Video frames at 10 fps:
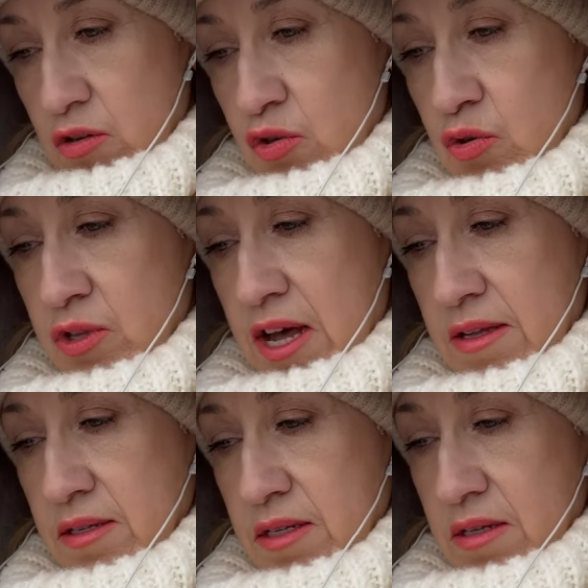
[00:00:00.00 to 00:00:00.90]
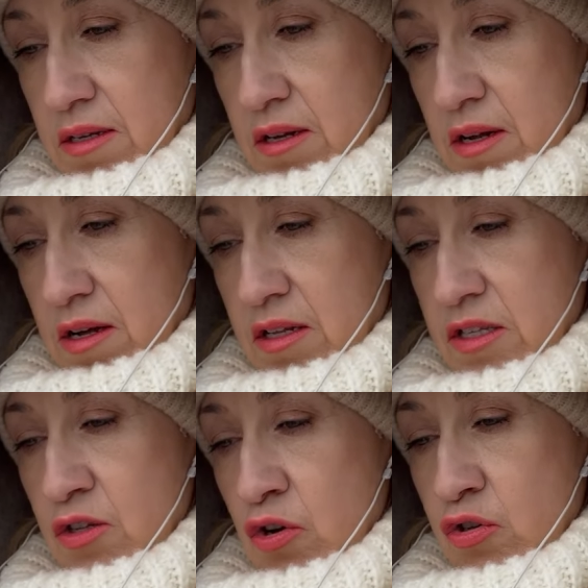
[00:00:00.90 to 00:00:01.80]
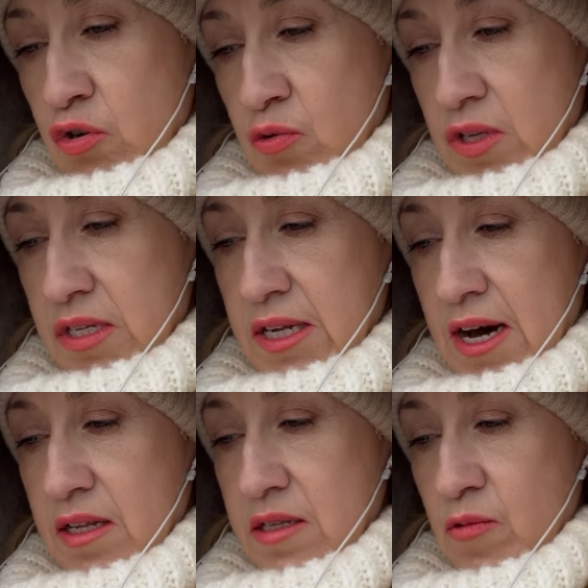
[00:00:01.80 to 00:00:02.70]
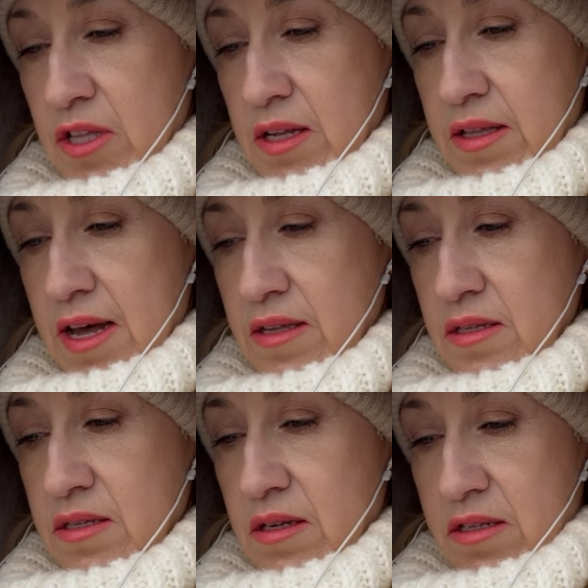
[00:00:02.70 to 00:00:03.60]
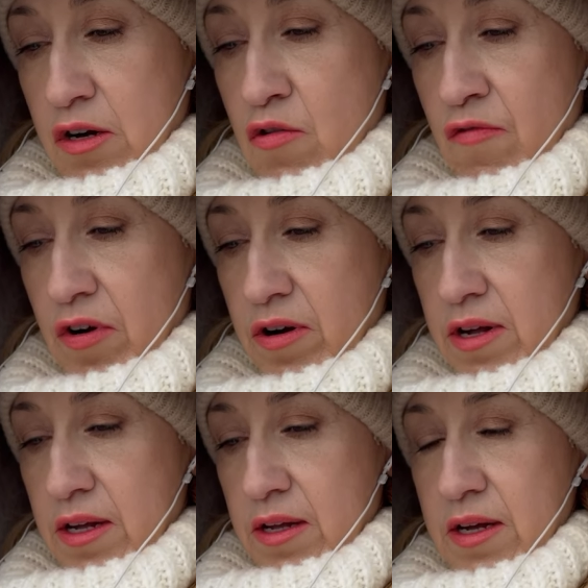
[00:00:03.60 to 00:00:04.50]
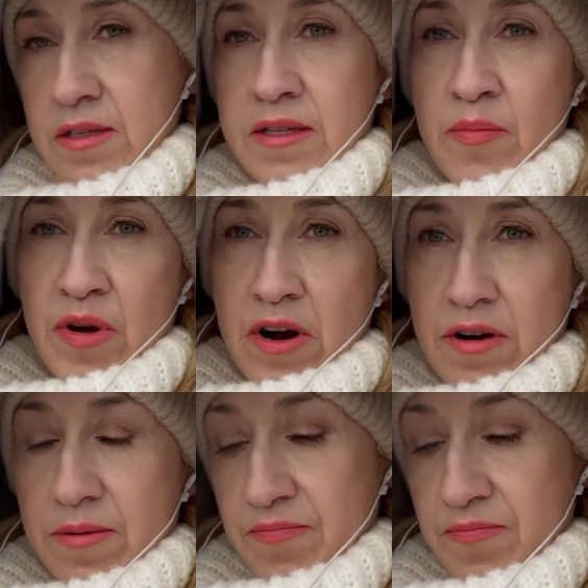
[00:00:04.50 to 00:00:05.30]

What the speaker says: to dance, it's not who decides when the dance is over. It's the bear.